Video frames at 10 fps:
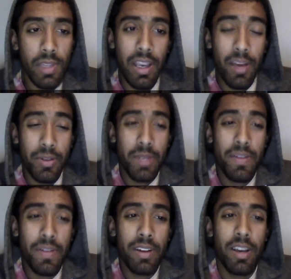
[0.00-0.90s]
In
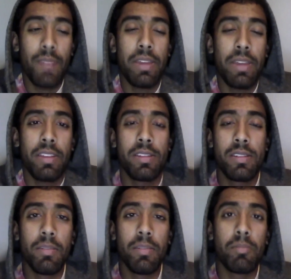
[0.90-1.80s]
terms of how to combat this
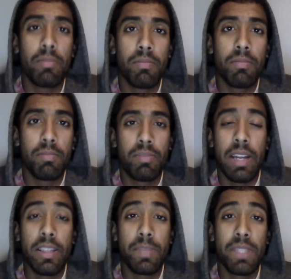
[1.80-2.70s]

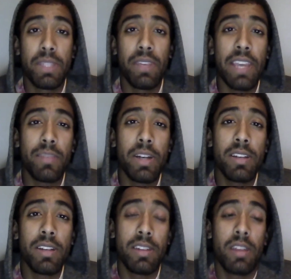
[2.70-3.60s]
specific case of
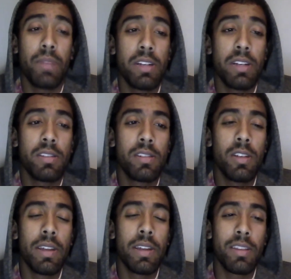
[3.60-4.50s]
prejudice and other prejudices
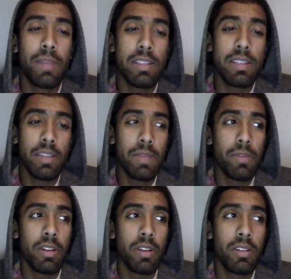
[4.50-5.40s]
too, I think the best thing
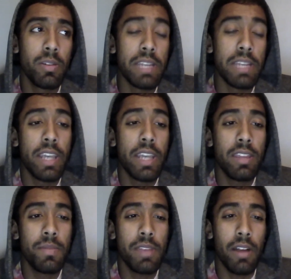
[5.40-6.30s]
people can do is educate
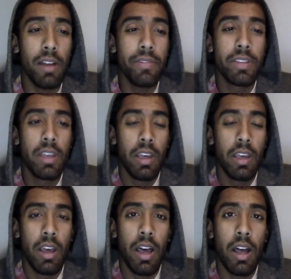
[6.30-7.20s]
themselves,
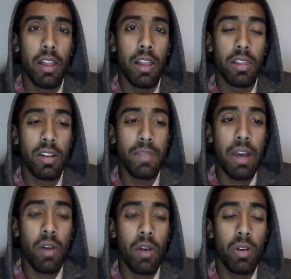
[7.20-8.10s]
learn
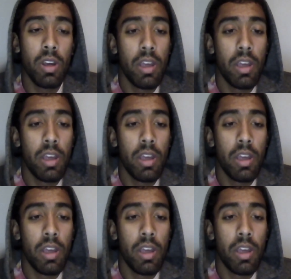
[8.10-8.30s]
about